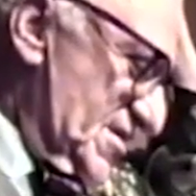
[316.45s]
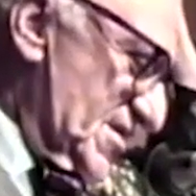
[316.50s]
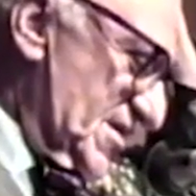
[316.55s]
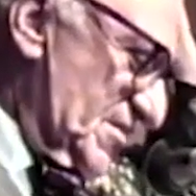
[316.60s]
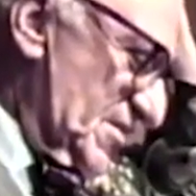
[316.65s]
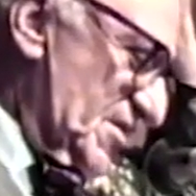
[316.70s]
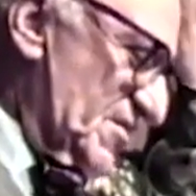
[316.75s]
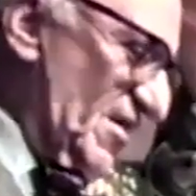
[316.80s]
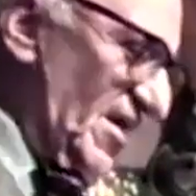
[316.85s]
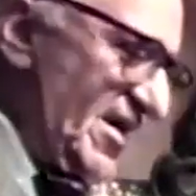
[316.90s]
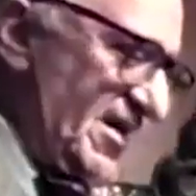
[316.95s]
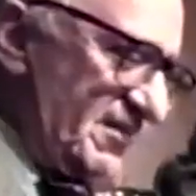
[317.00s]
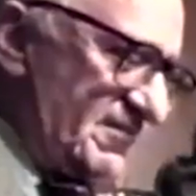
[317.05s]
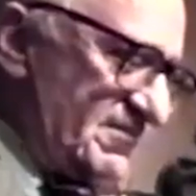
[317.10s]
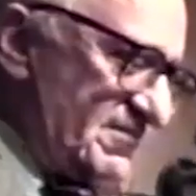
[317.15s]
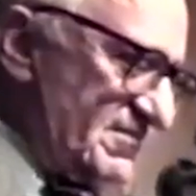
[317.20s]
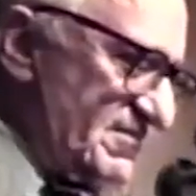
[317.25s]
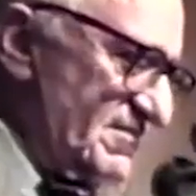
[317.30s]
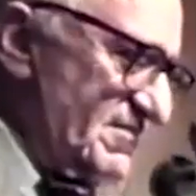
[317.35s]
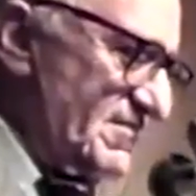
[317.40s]
the Democratic
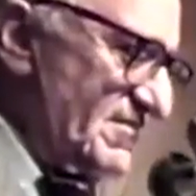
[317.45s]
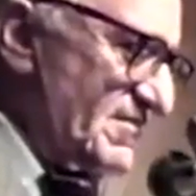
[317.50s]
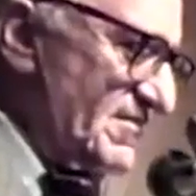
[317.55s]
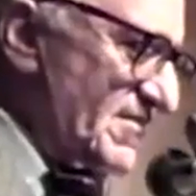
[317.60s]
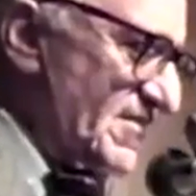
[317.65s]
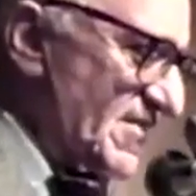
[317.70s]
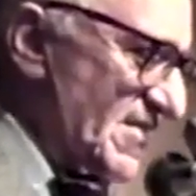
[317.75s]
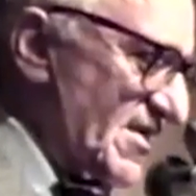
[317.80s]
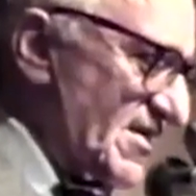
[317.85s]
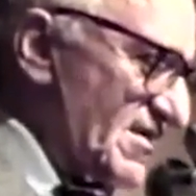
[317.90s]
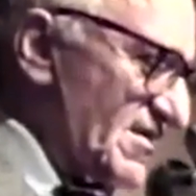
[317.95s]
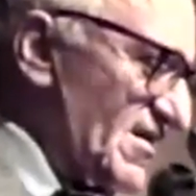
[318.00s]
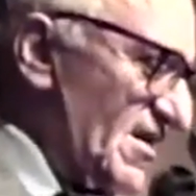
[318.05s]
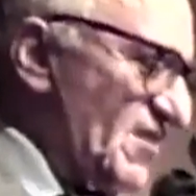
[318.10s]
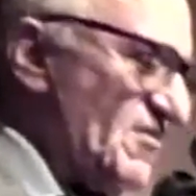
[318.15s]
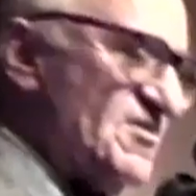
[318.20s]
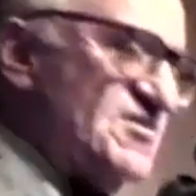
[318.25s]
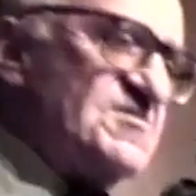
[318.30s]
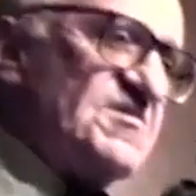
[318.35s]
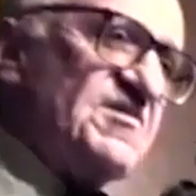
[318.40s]
uh,
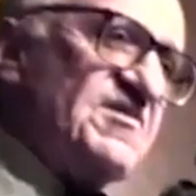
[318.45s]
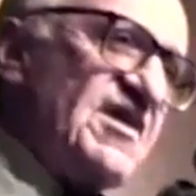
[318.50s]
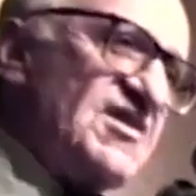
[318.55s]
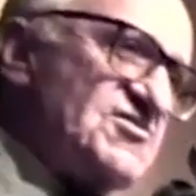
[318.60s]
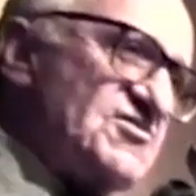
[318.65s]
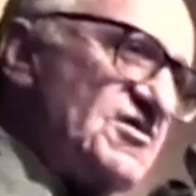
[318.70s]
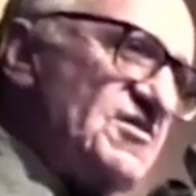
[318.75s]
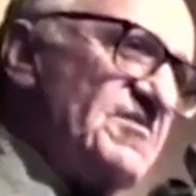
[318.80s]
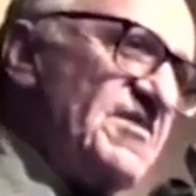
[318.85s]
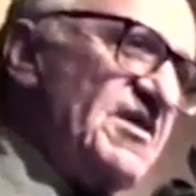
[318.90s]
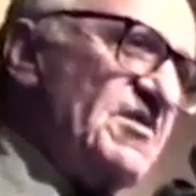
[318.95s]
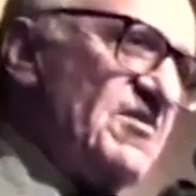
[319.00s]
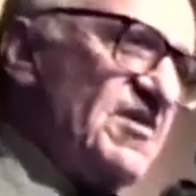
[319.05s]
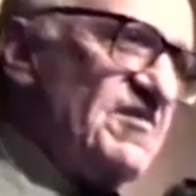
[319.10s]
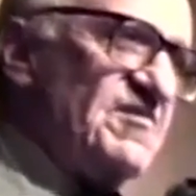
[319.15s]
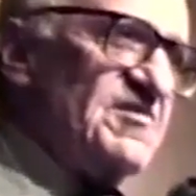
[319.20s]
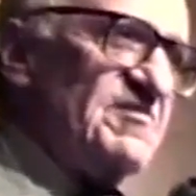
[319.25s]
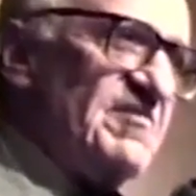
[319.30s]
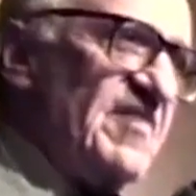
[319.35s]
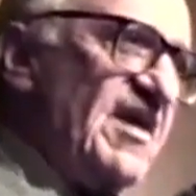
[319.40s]
Congressman or National Committee,
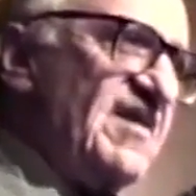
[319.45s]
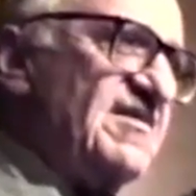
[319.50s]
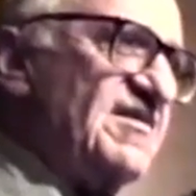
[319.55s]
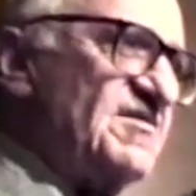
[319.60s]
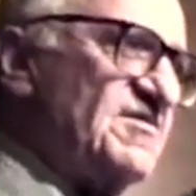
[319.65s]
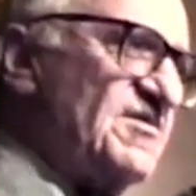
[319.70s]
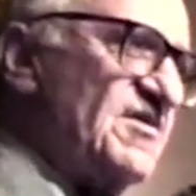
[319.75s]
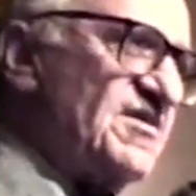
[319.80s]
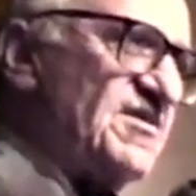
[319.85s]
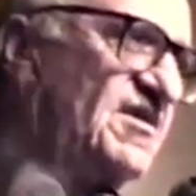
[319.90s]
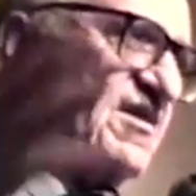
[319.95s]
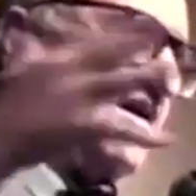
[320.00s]
whatever, met in a